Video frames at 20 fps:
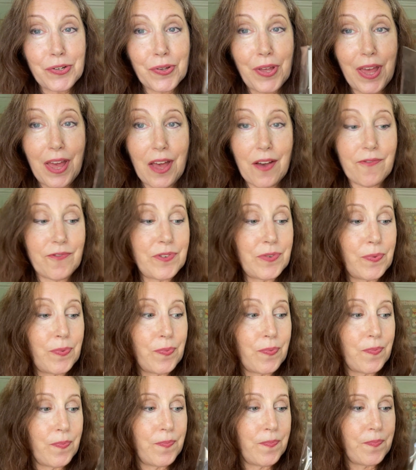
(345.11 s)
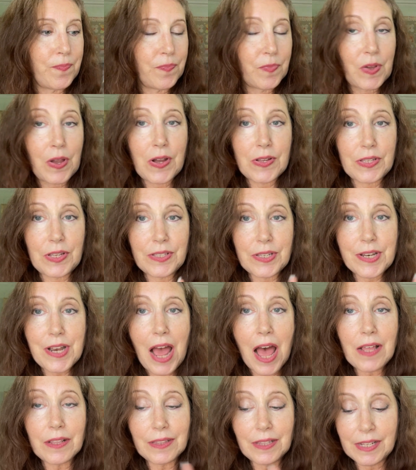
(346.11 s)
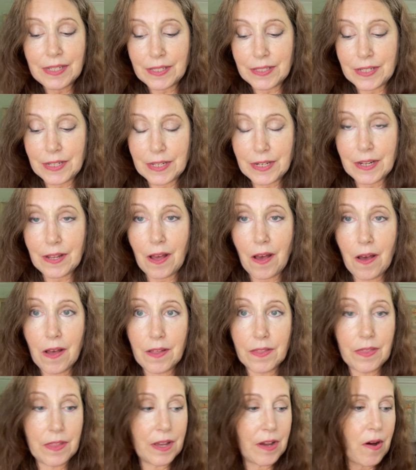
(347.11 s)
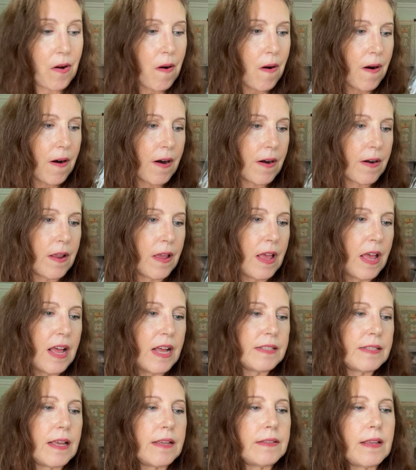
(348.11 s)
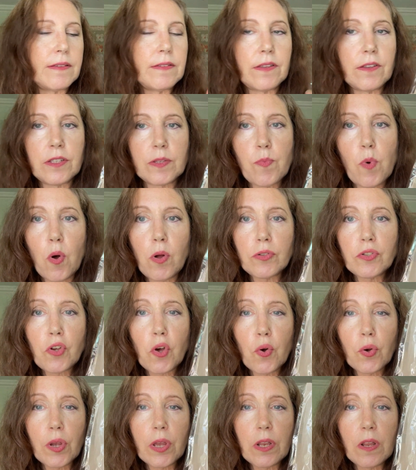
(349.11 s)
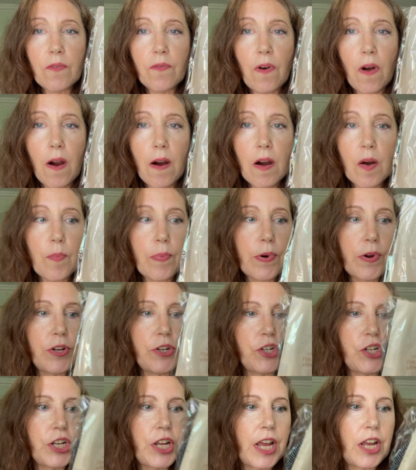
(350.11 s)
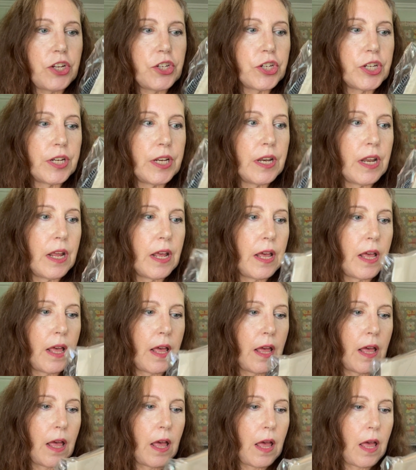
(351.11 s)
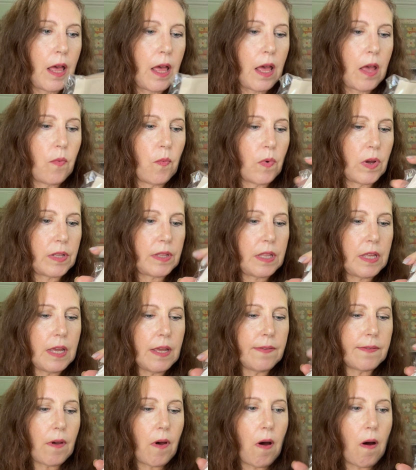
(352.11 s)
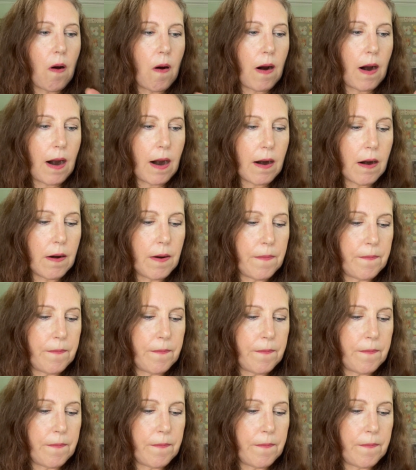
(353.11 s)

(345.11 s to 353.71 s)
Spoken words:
gift because it's not listed on the card. It says as a small token of our appreciation. And what these are, I'll